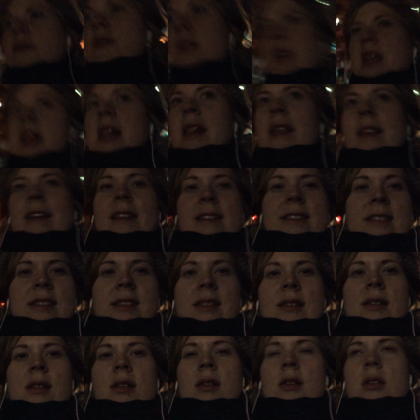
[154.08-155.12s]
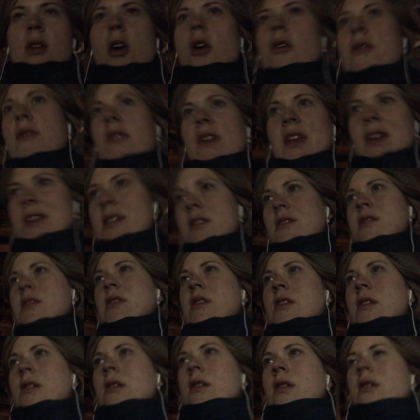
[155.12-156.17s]
Feelings, not
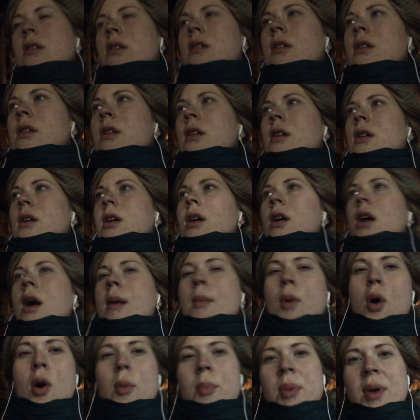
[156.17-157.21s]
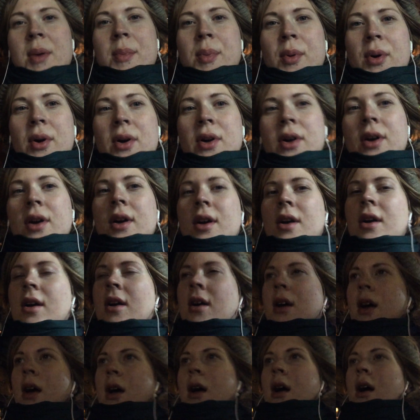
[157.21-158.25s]
feels. Come on, people.
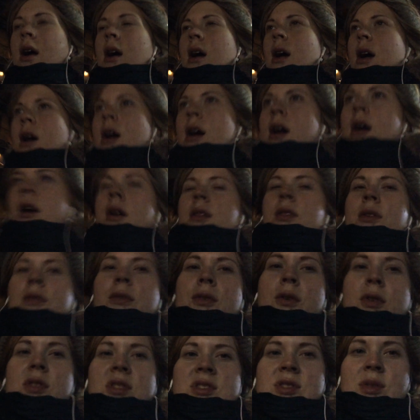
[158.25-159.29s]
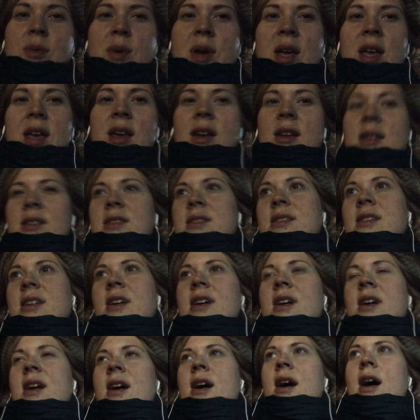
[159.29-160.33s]
The Force awakens.
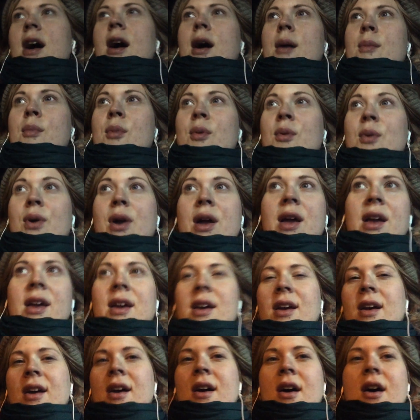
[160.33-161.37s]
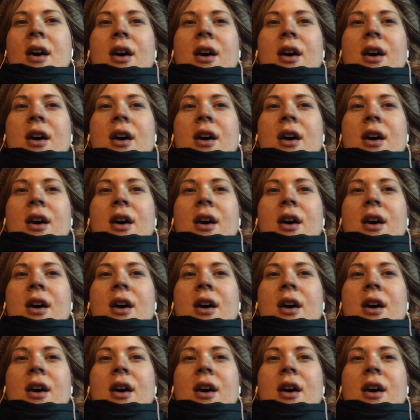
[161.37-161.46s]
I'm awake.